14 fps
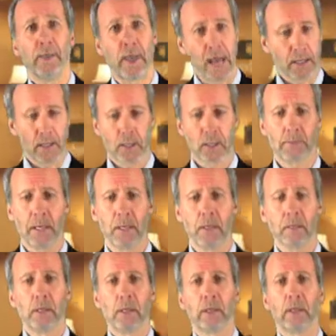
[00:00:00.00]
That can
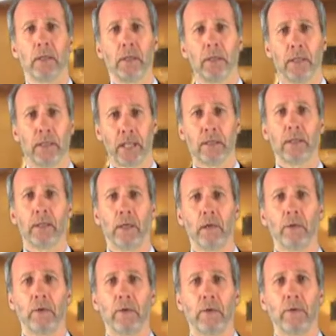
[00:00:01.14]
spell the death
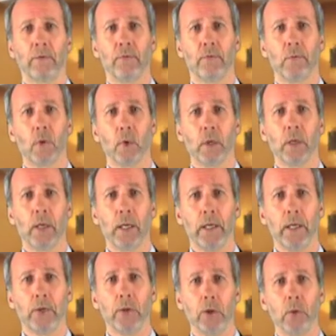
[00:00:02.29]
knell for
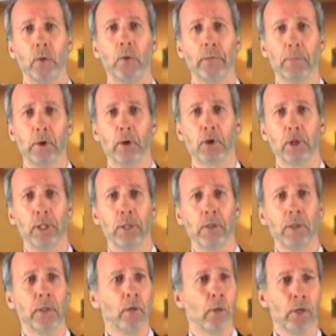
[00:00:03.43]
a new, emerging,
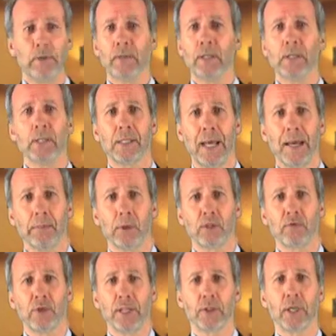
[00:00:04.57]
or even
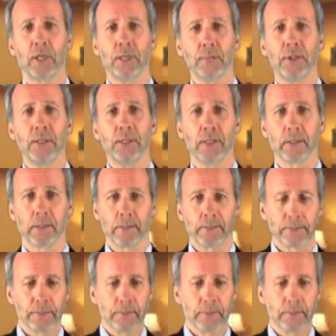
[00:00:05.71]
established franchise business.